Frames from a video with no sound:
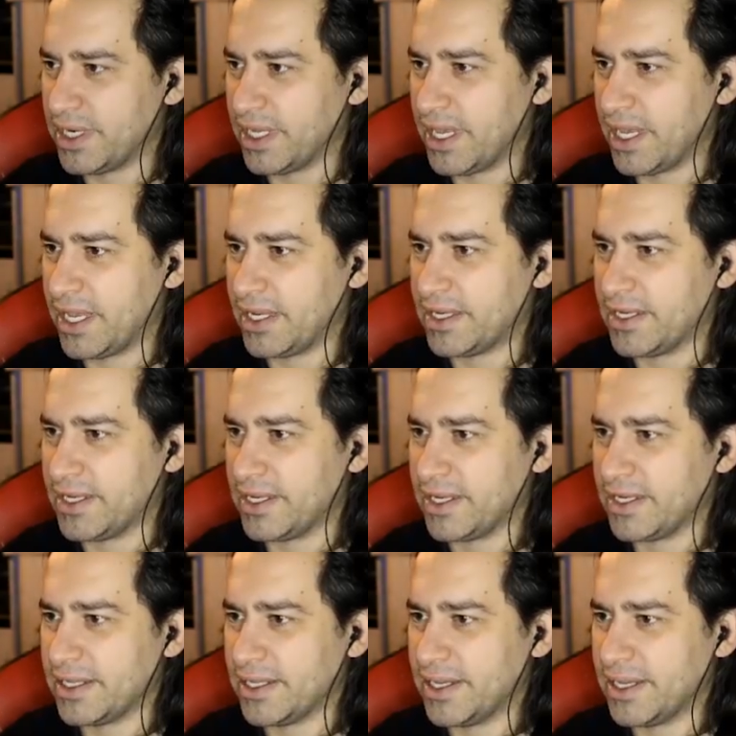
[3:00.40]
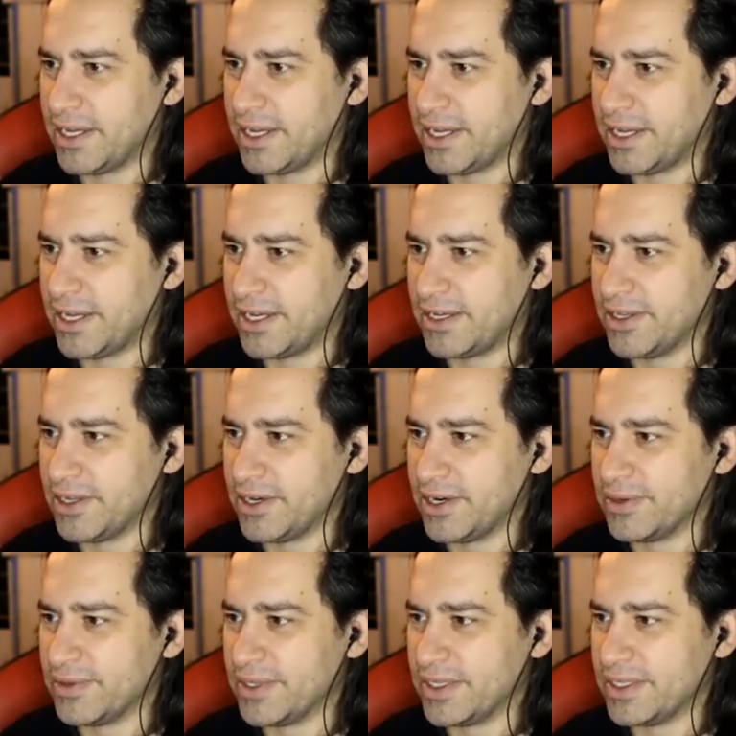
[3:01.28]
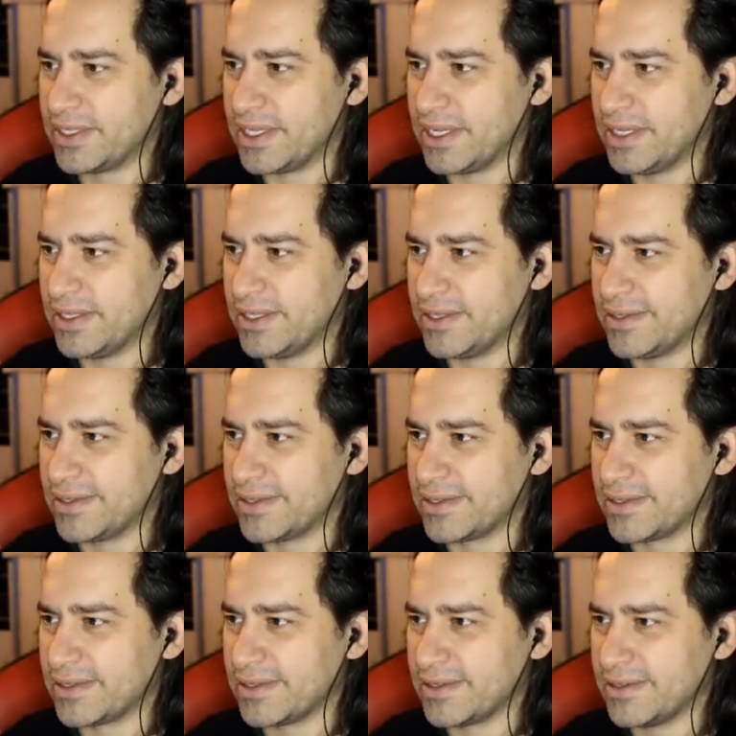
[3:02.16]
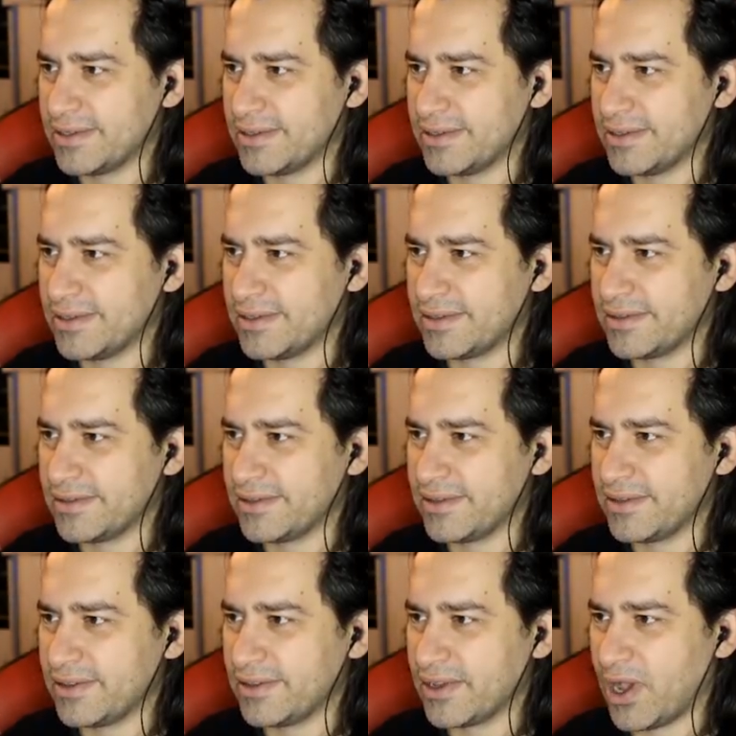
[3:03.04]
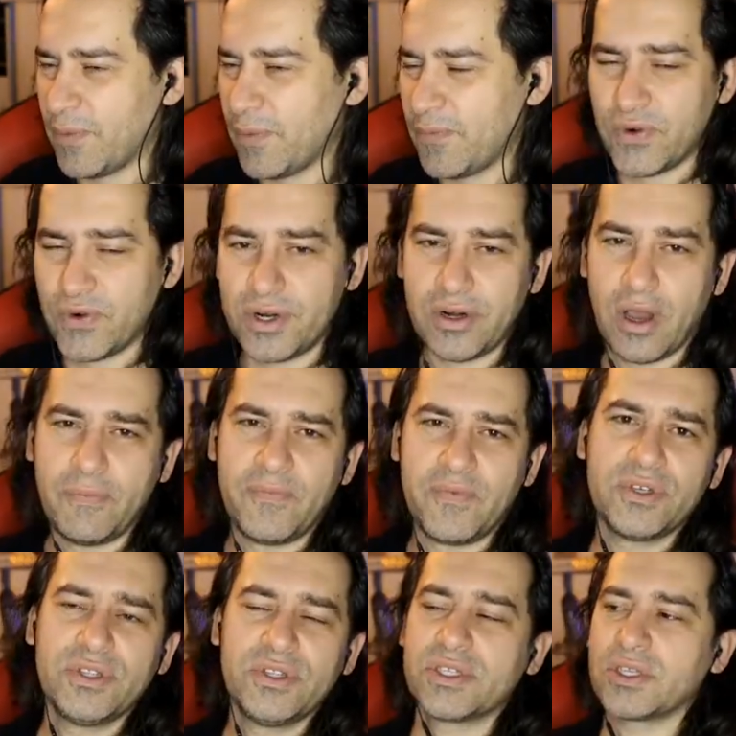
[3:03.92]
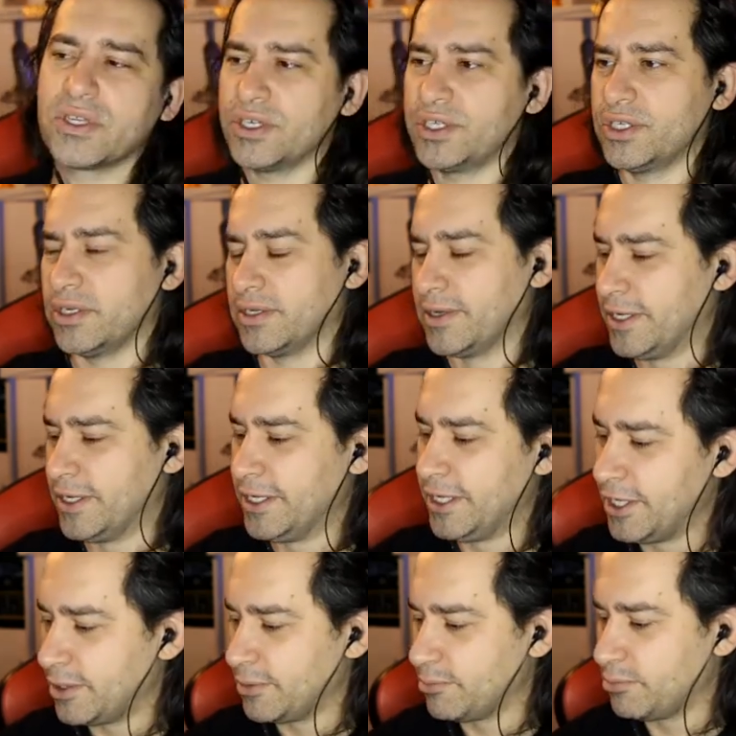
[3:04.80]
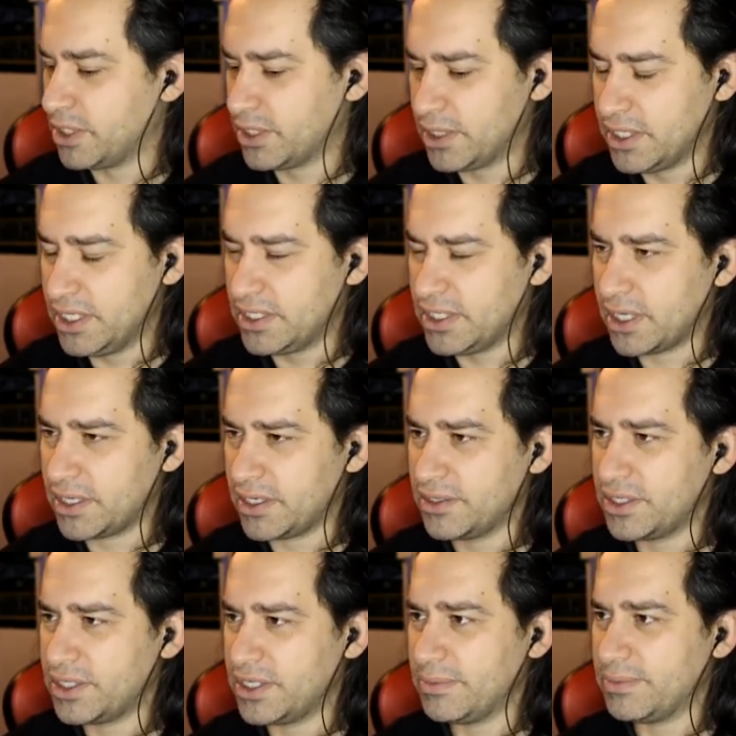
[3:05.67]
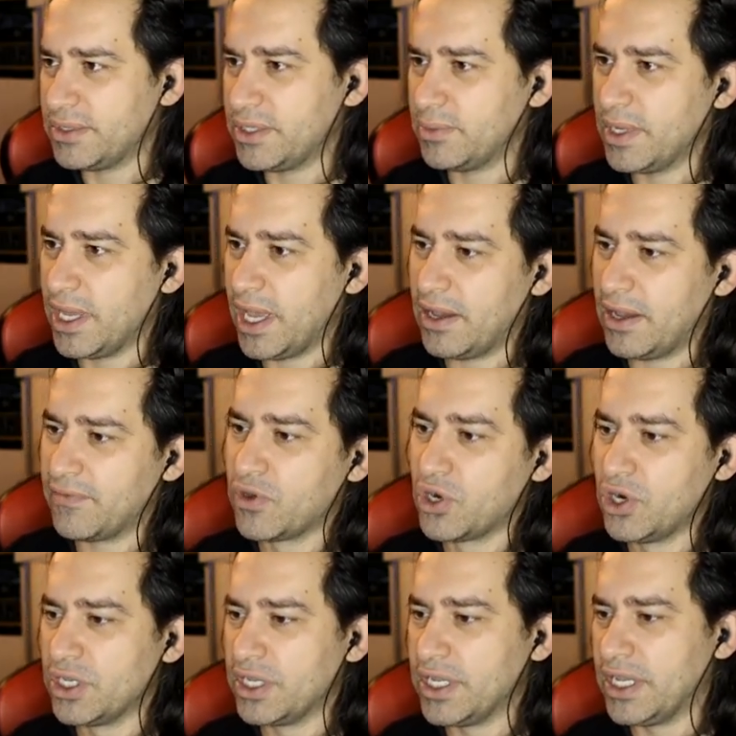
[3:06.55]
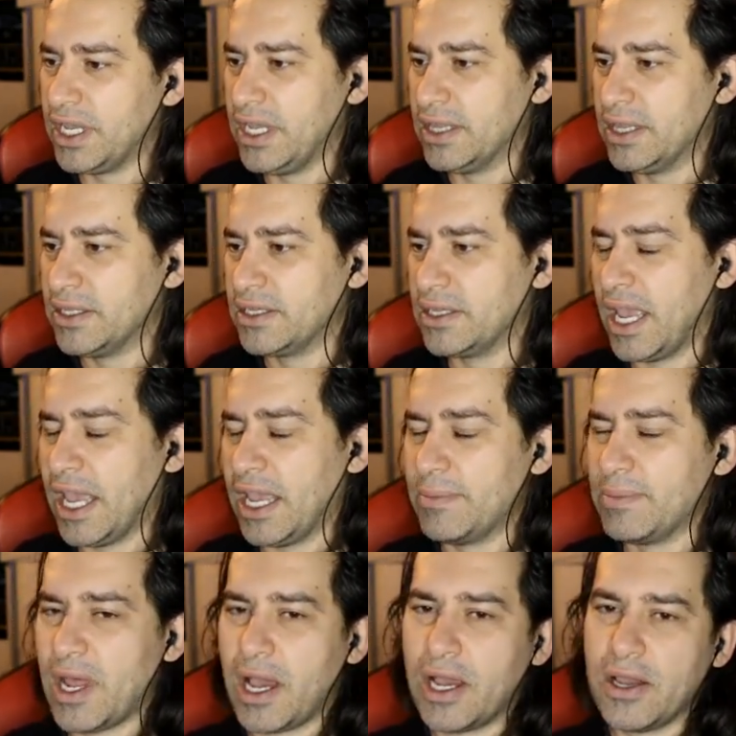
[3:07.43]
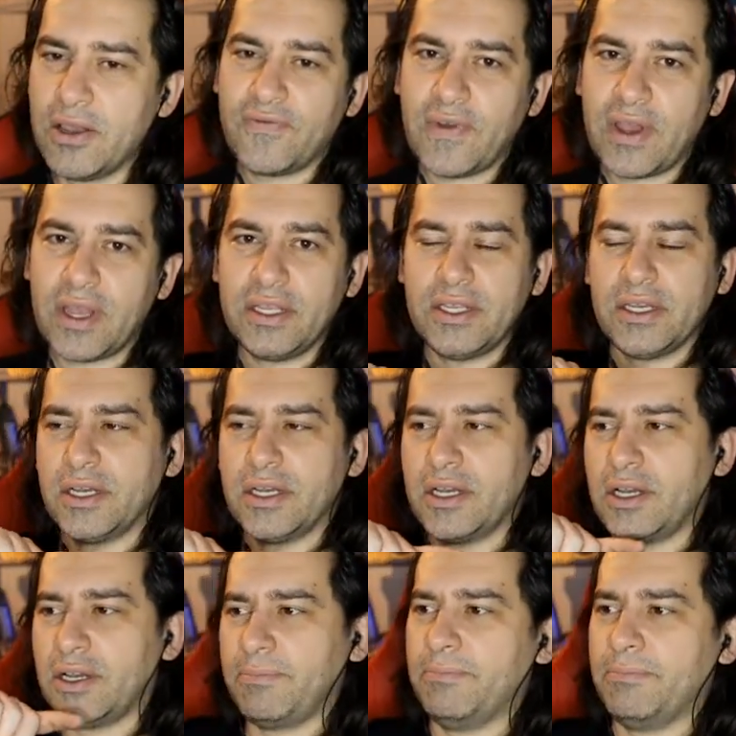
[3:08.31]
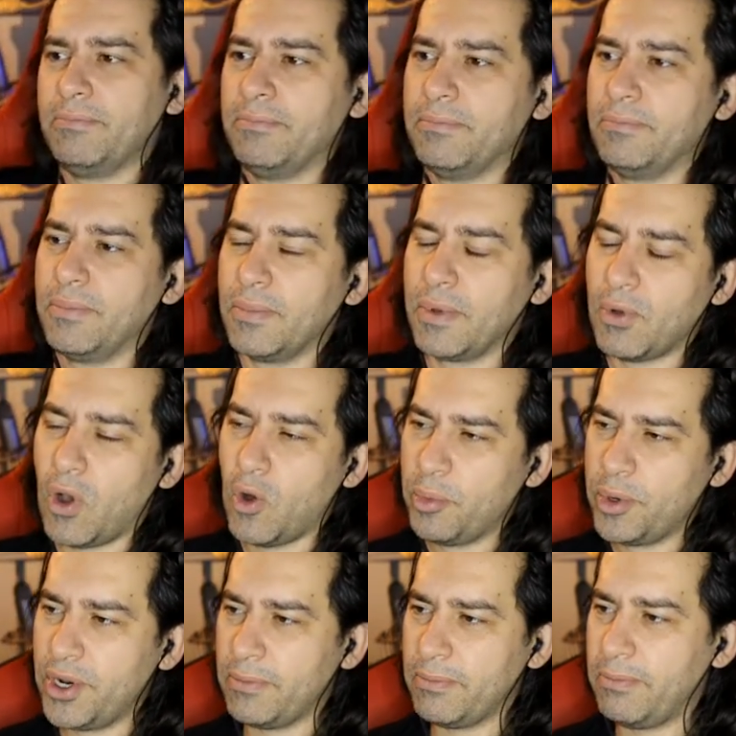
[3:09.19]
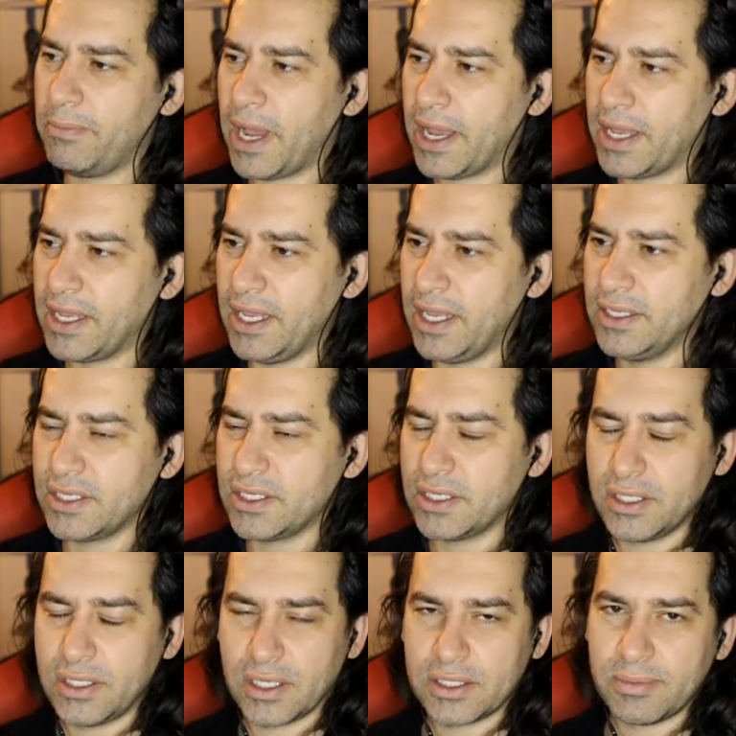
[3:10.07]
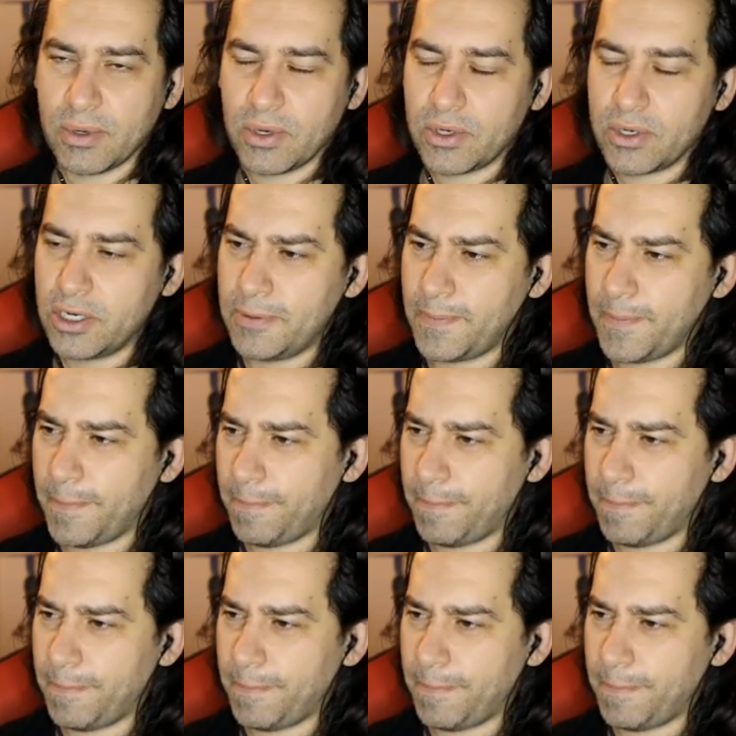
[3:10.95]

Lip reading: But then again, you know, this is up for discussion. But these are the ships that we have currently in the game. Now if I open up my Internet Explorer,